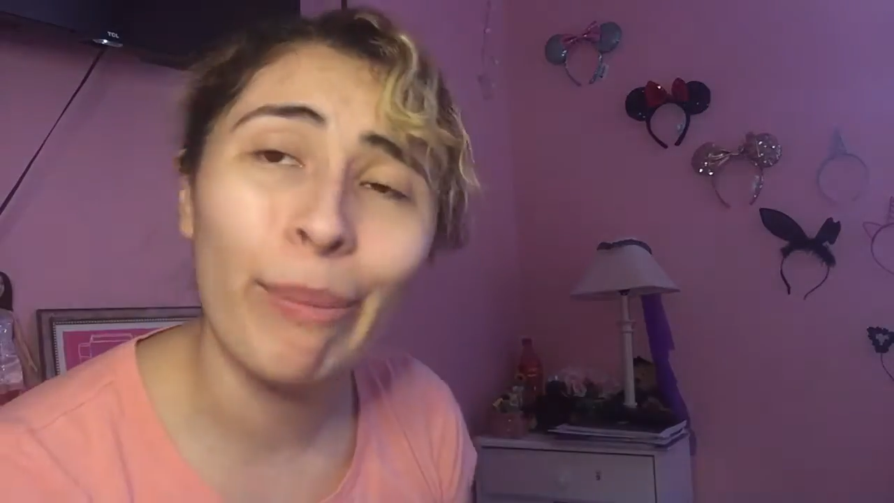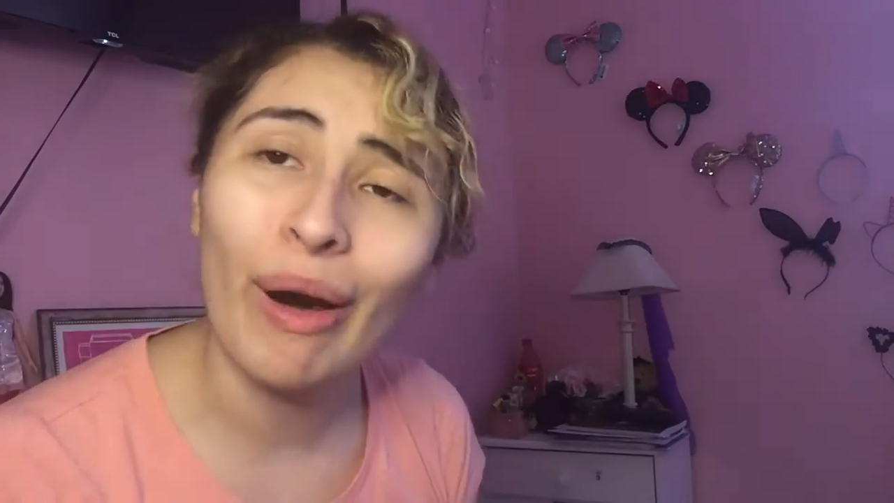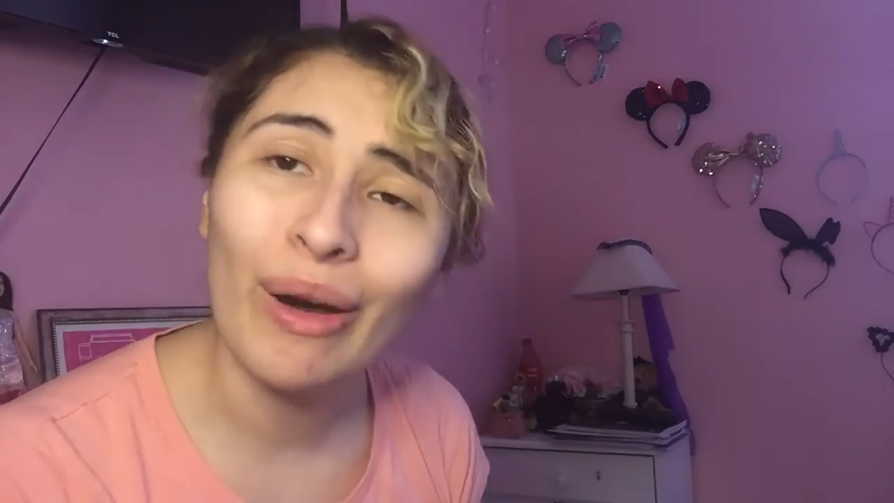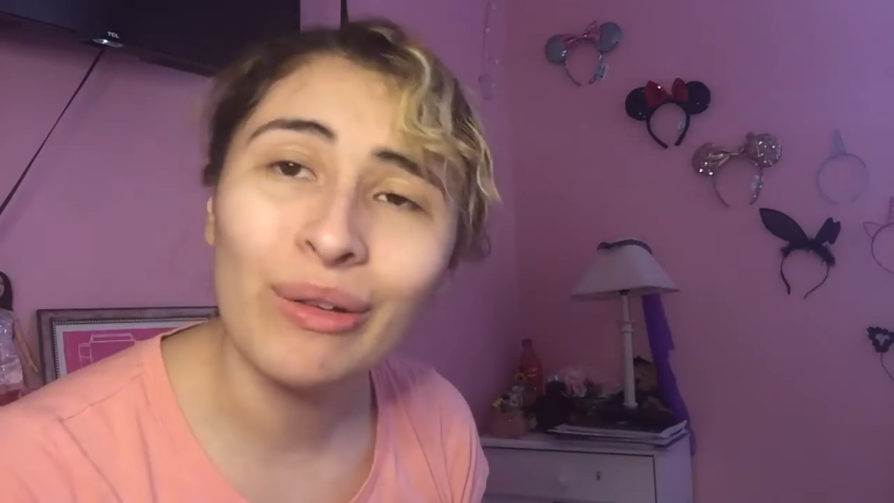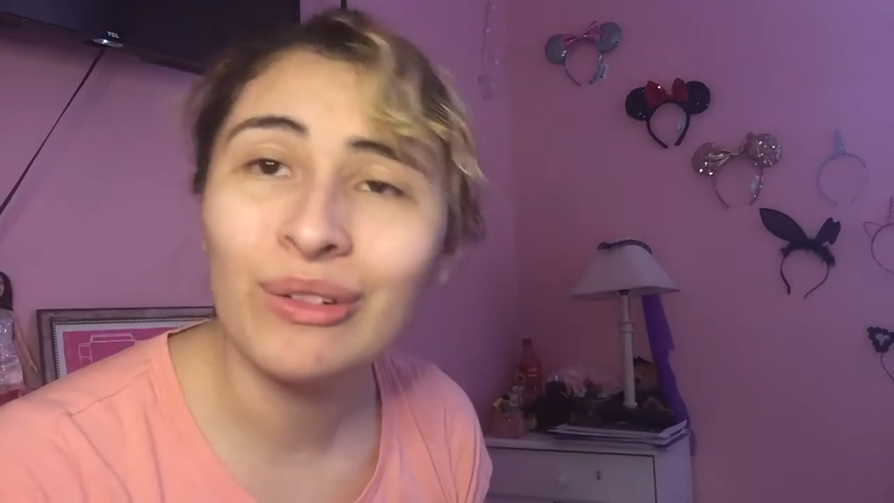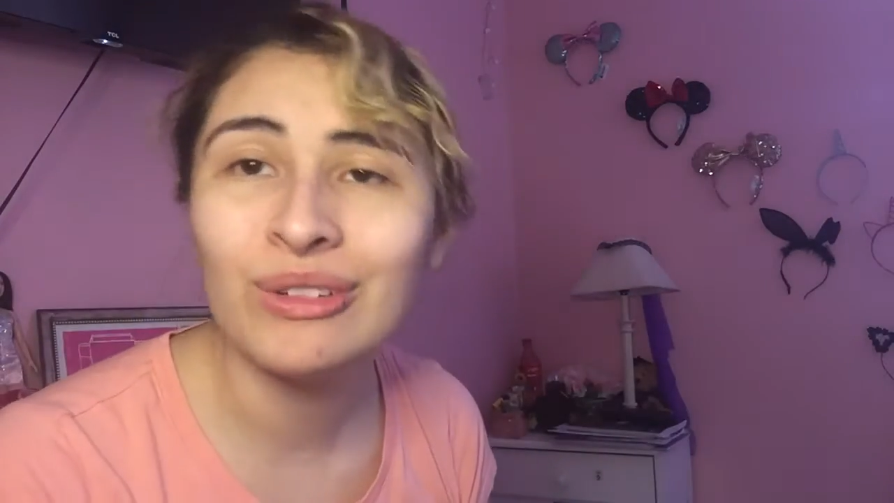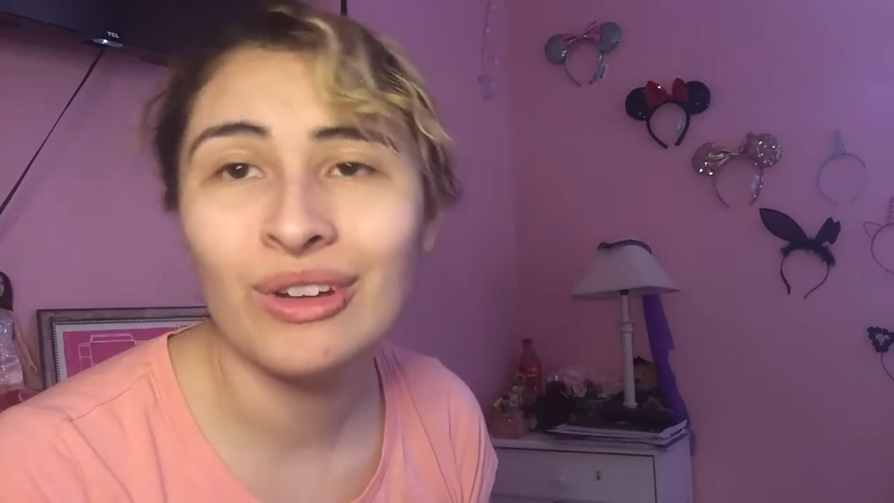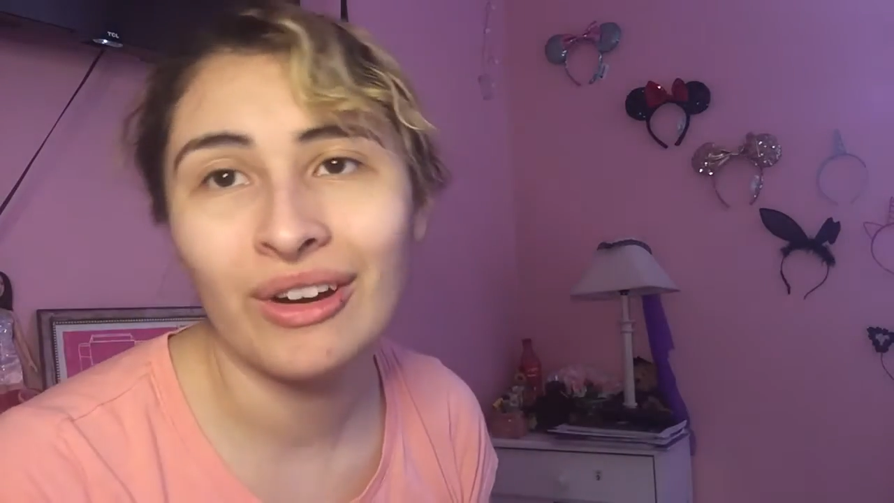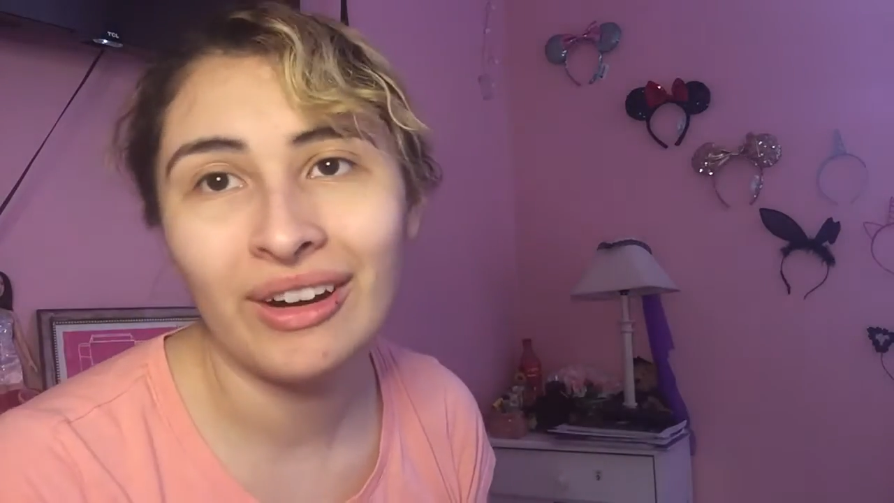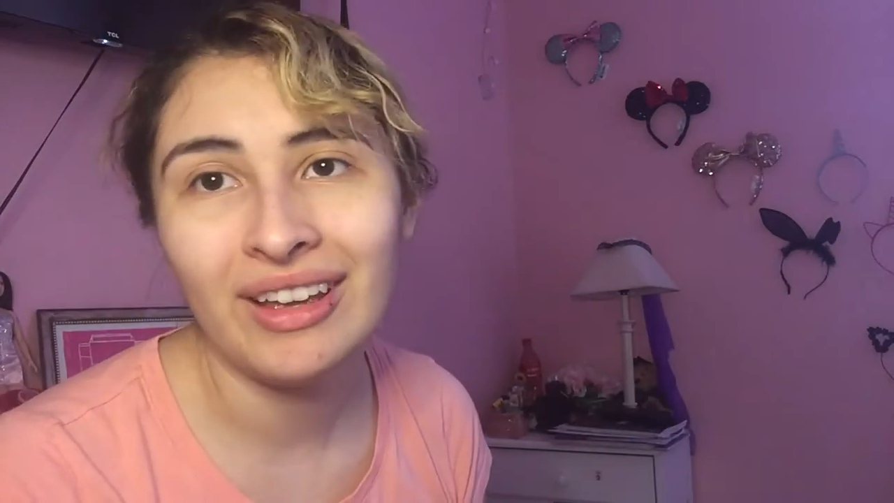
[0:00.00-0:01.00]
bottles
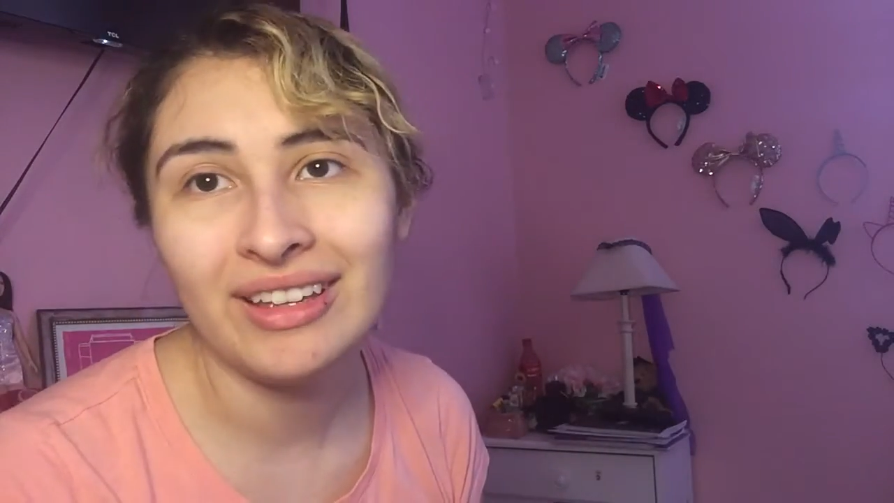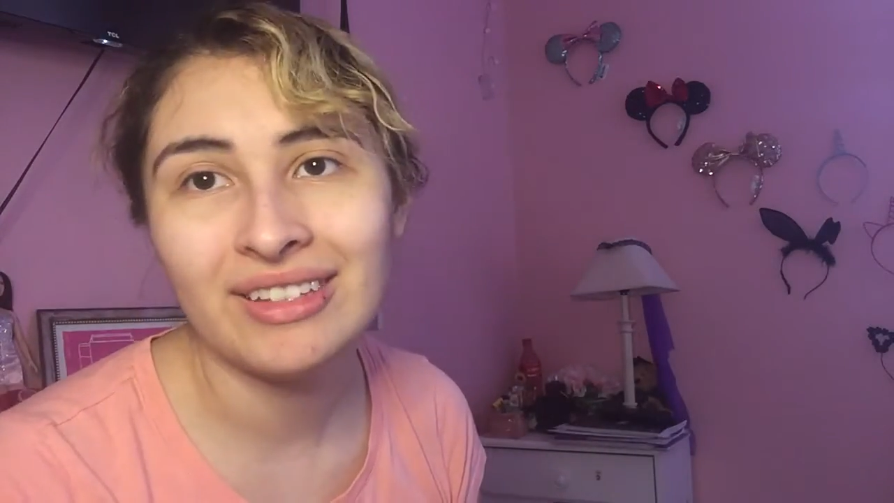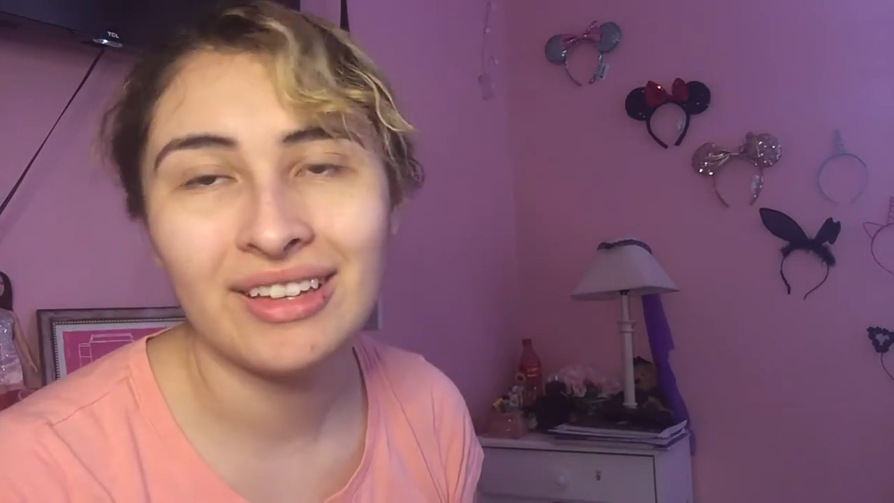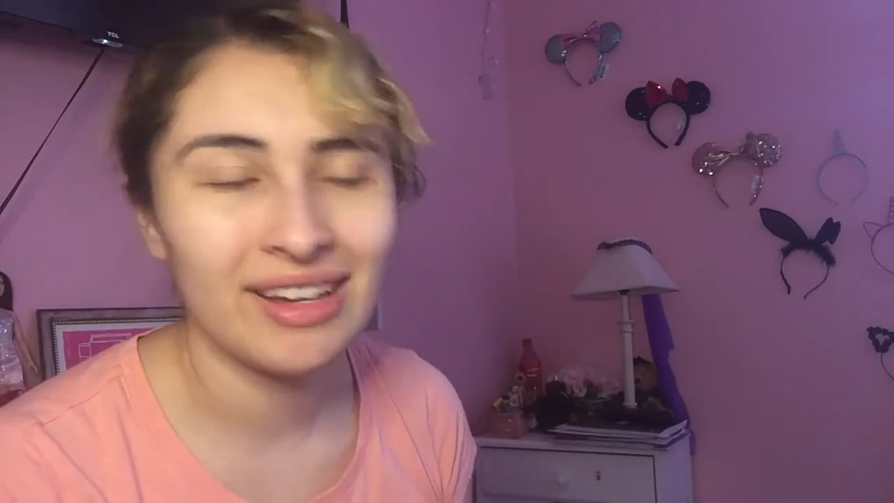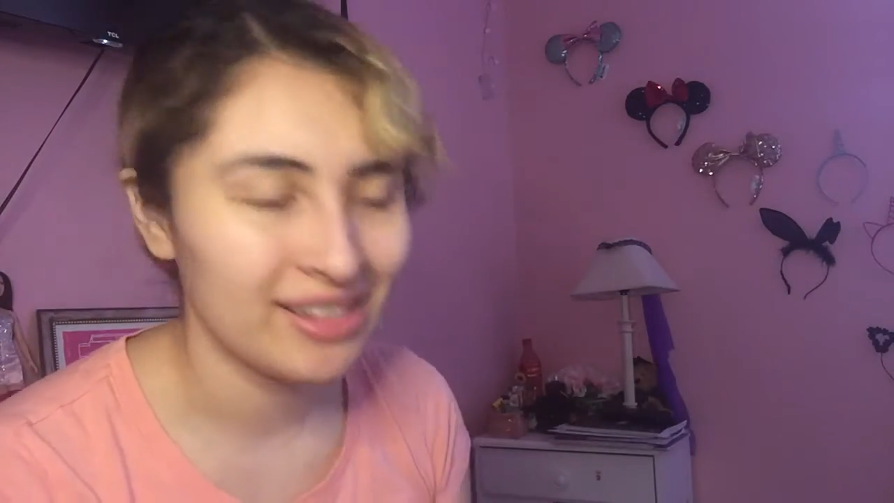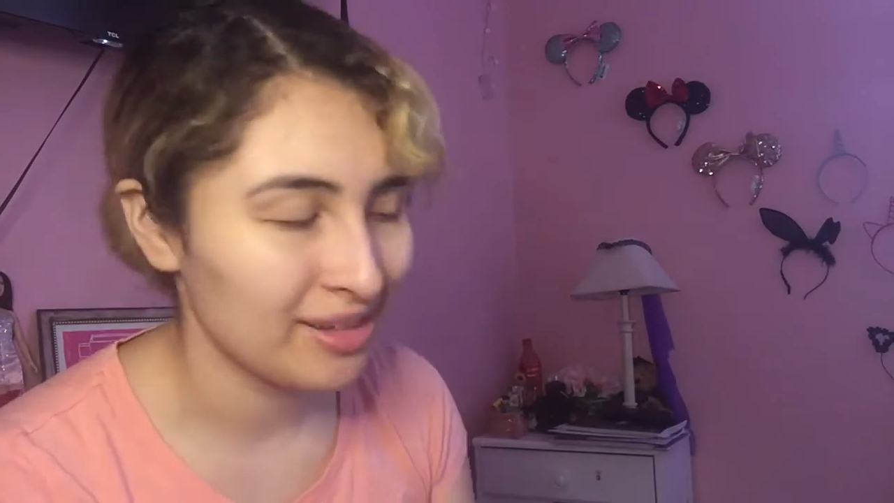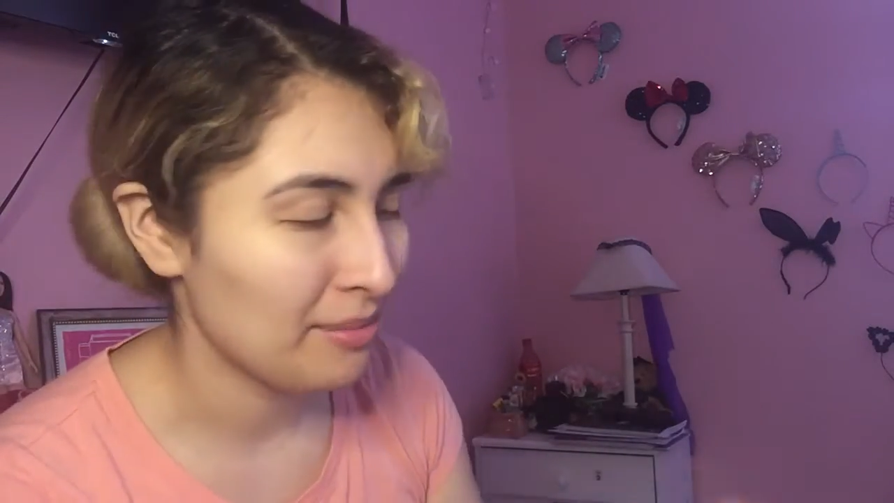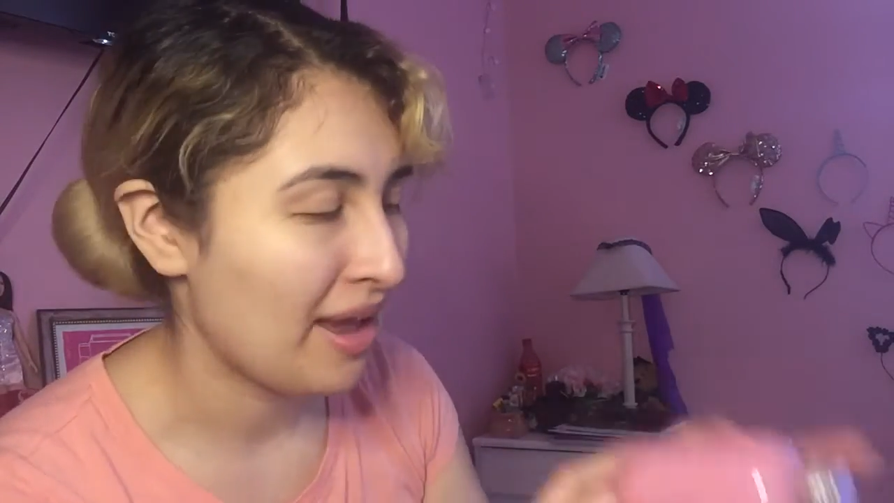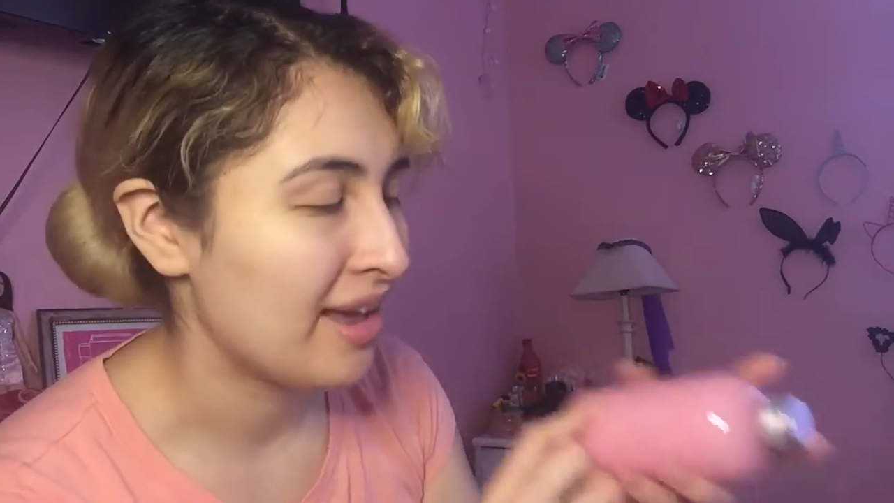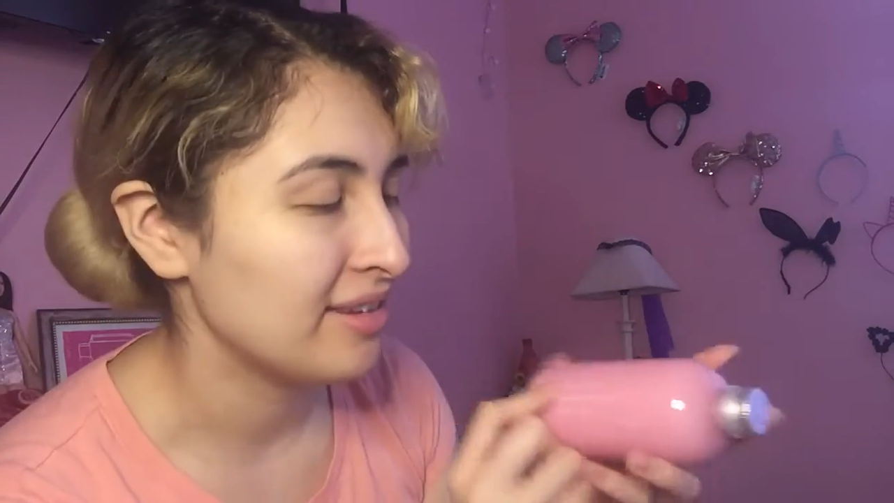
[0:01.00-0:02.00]
are each
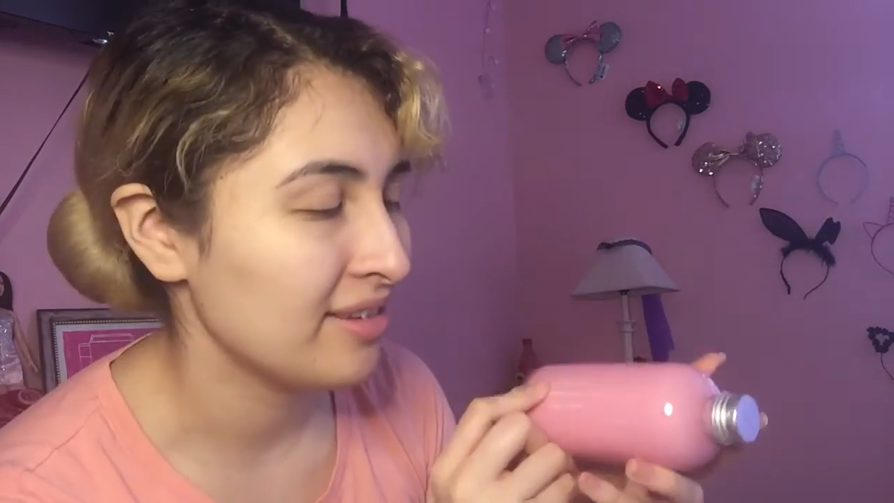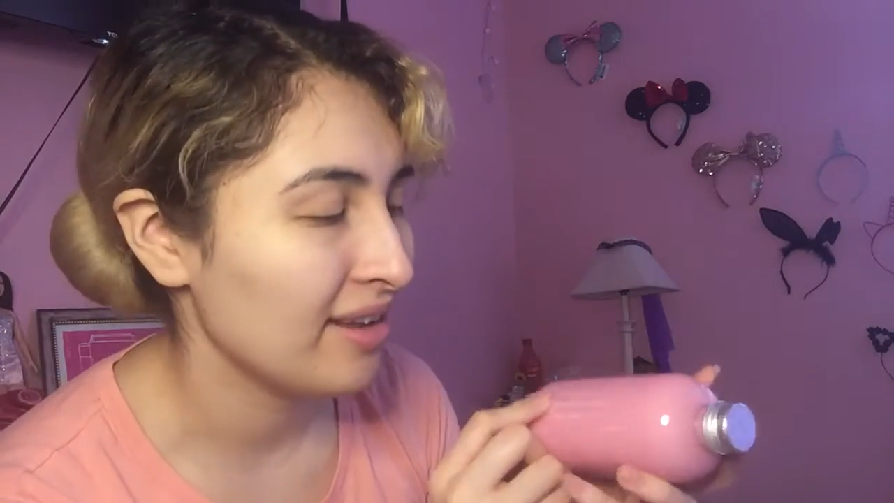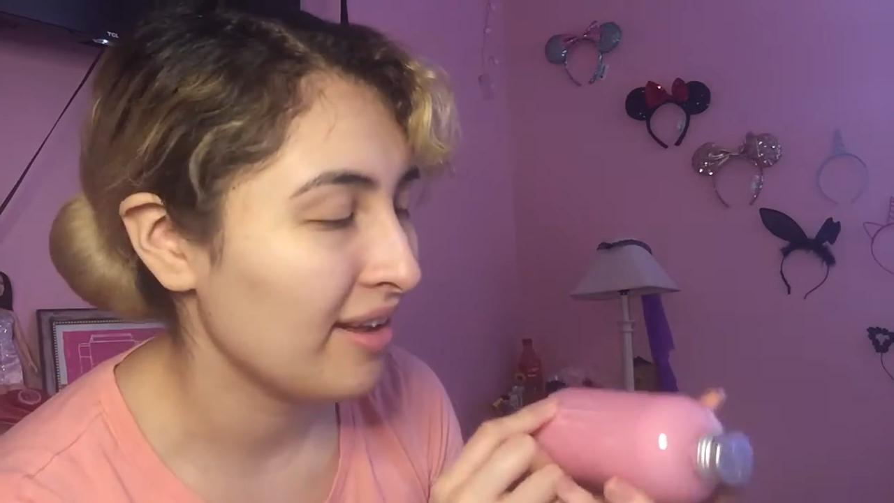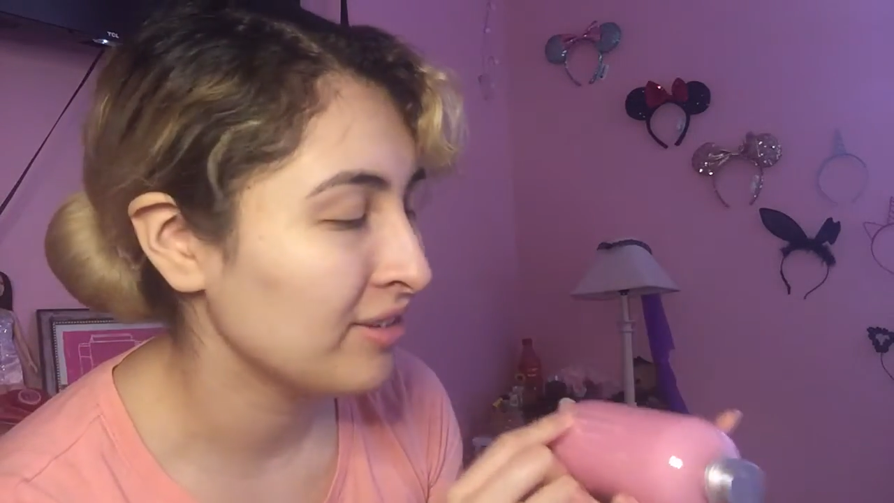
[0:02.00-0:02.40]
customized.